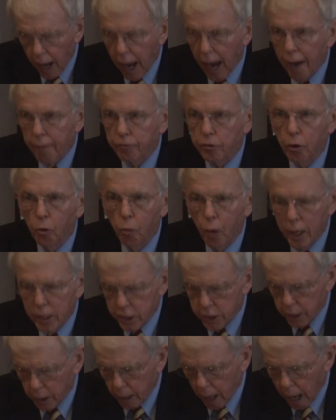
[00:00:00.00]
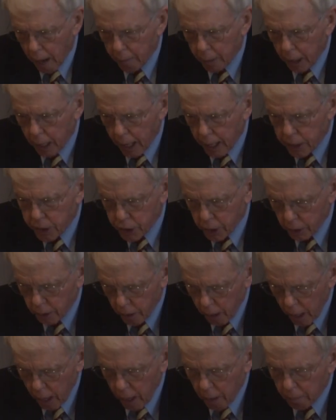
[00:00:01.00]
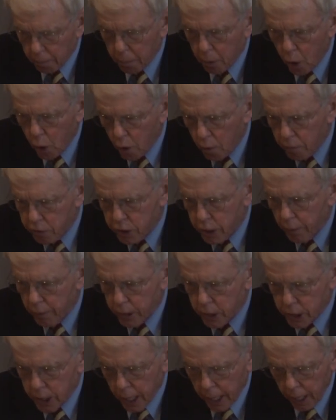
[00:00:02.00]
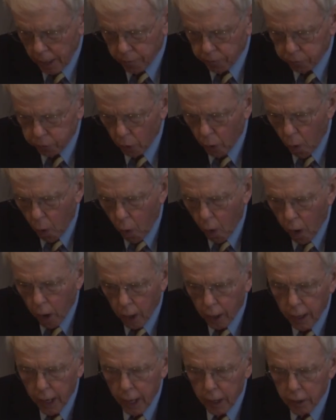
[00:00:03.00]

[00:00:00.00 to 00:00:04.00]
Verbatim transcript: after which the nomination moves to the Senate floor,